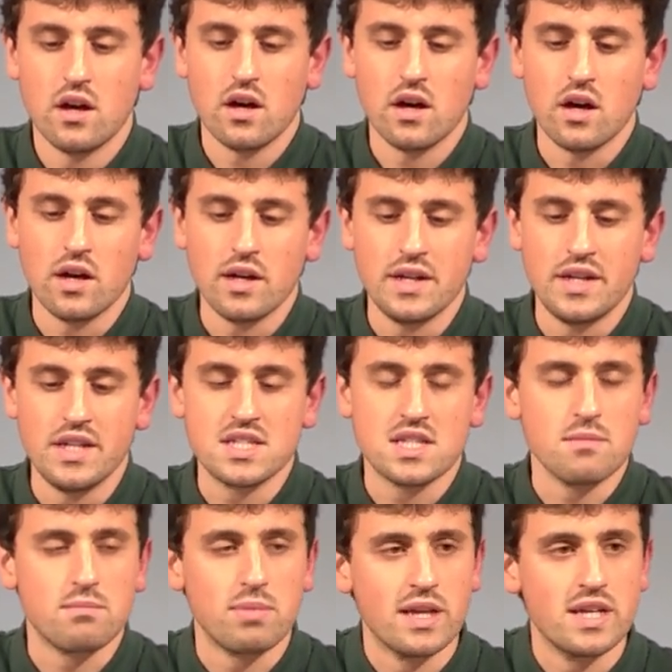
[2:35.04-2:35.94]
uh, it is
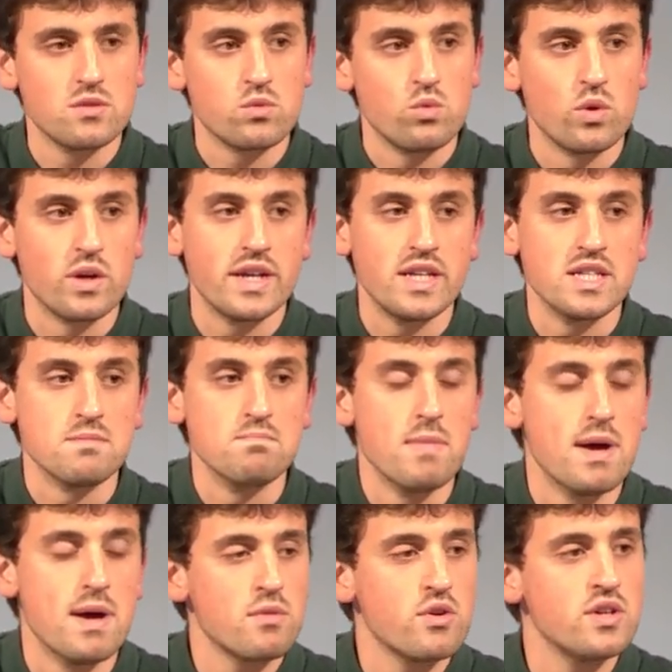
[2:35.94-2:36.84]
the place where his
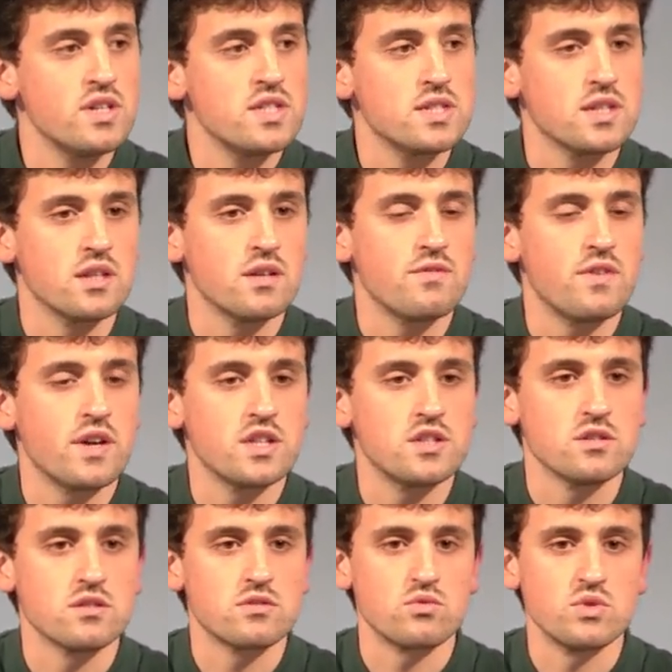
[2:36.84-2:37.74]
memories and
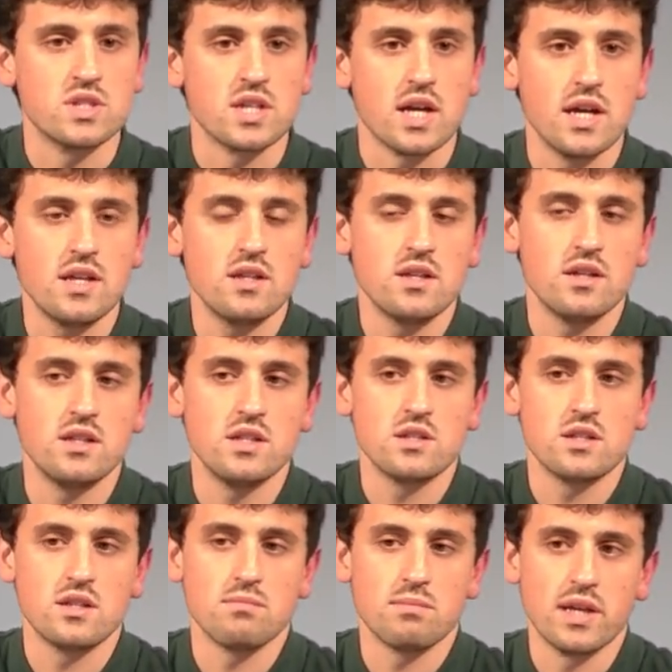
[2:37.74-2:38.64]
affections reside. It
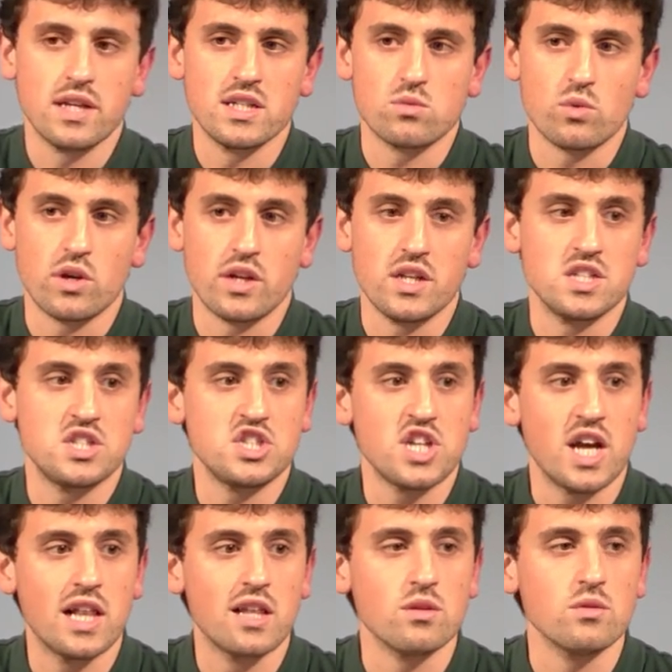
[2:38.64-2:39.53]
is the place where his
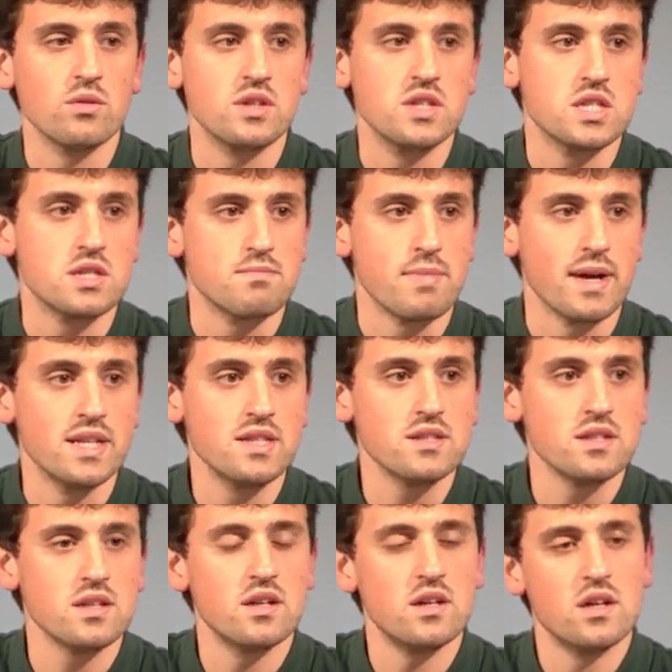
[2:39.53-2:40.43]
childhood is
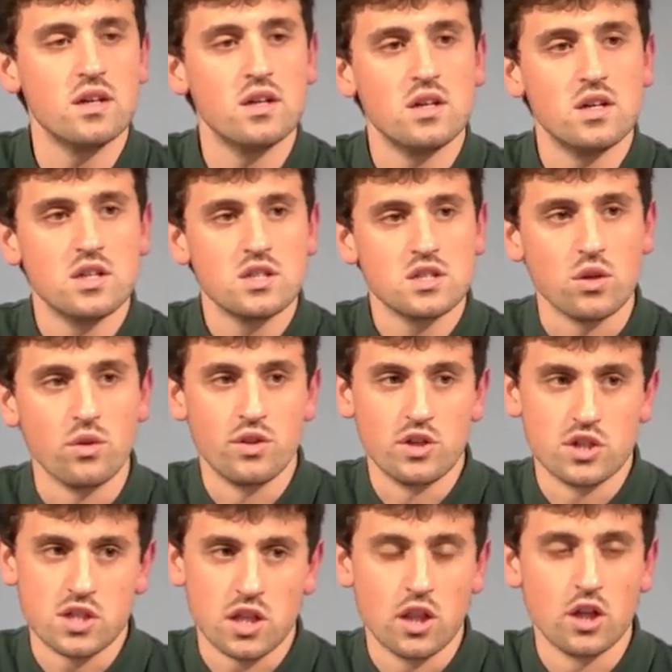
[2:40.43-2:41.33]
spent. So
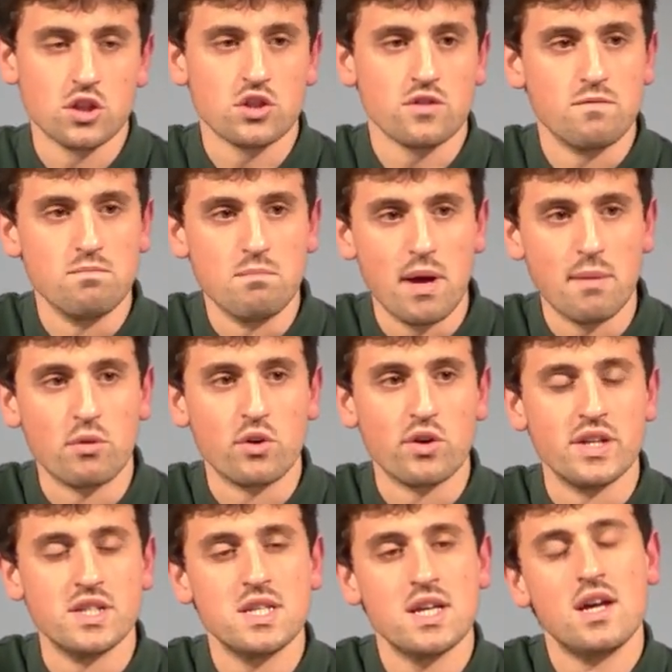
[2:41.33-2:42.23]
there's a lot of
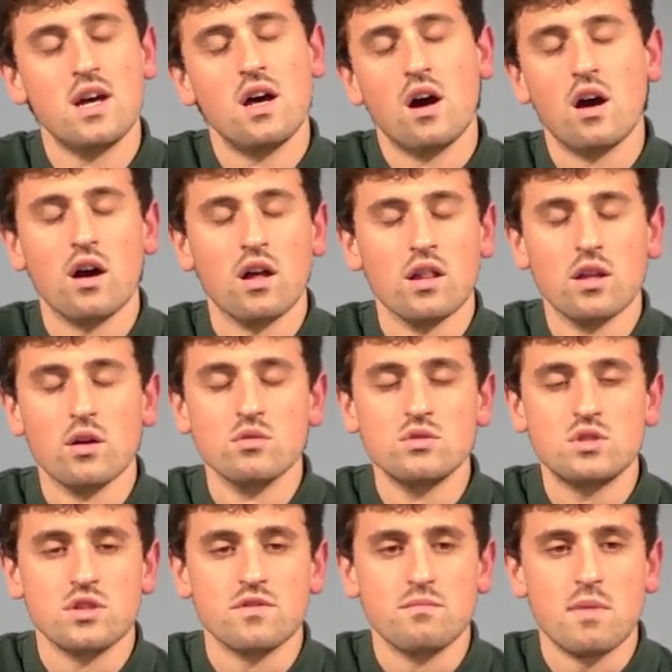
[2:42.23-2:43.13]
memories, uh,
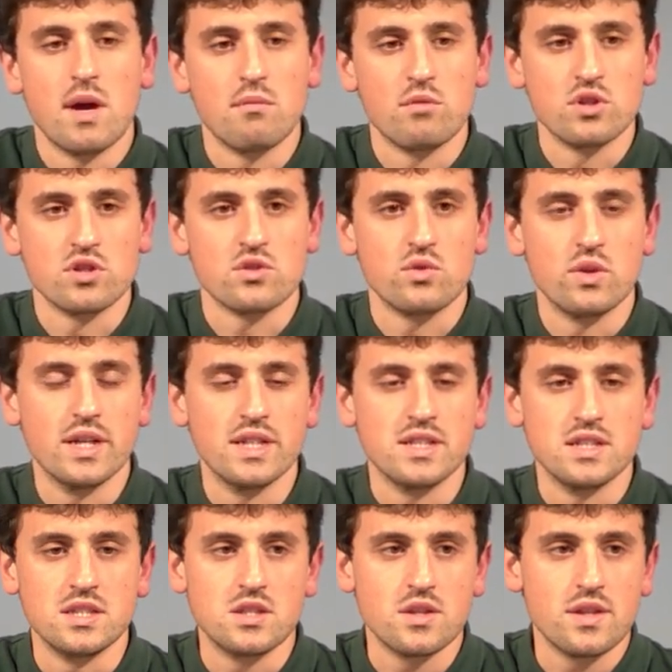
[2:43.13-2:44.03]
loads of memories
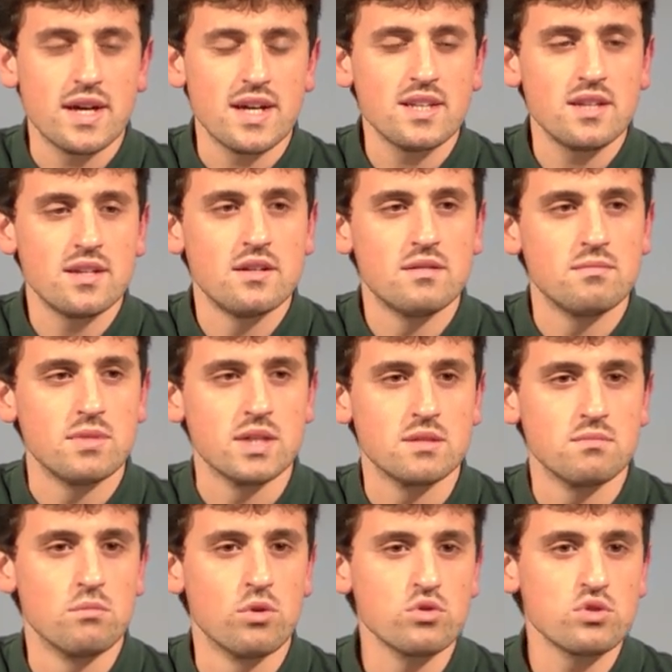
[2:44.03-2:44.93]
related to that.
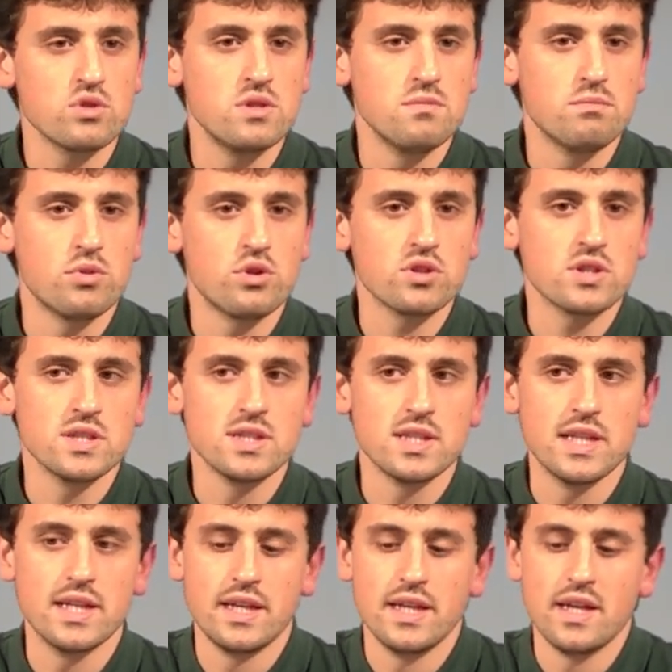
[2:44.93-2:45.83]
But most
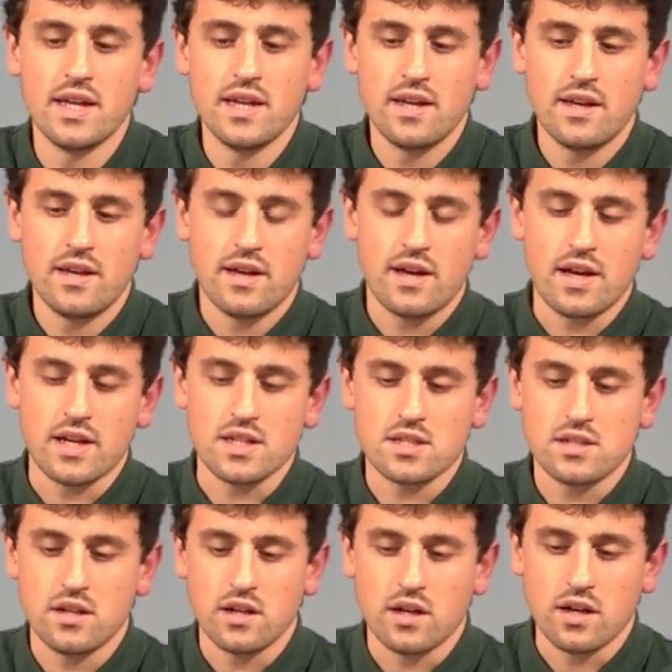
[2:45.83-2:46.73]
importantly,
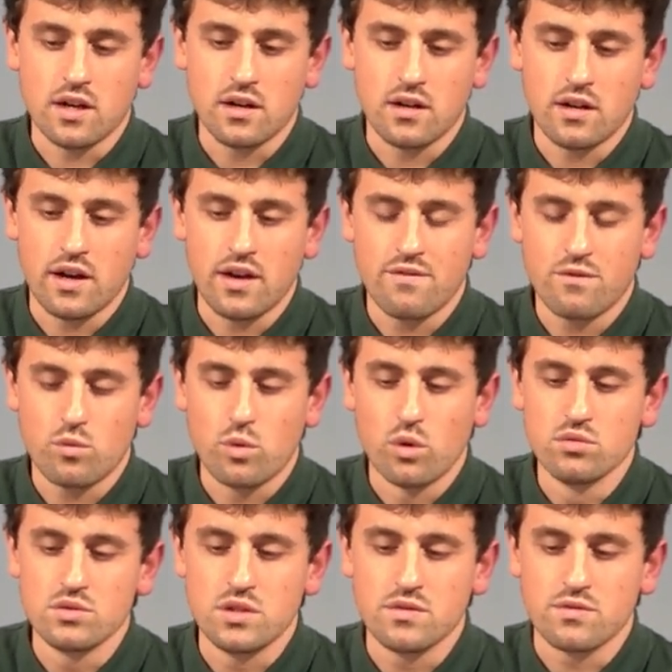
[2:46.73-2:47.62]
as uh, I've
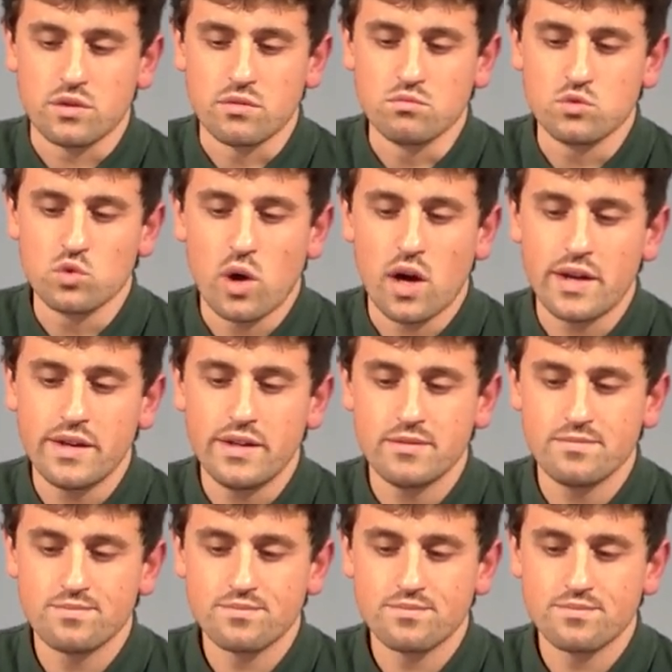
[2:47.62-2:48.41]
quoted from Tuan,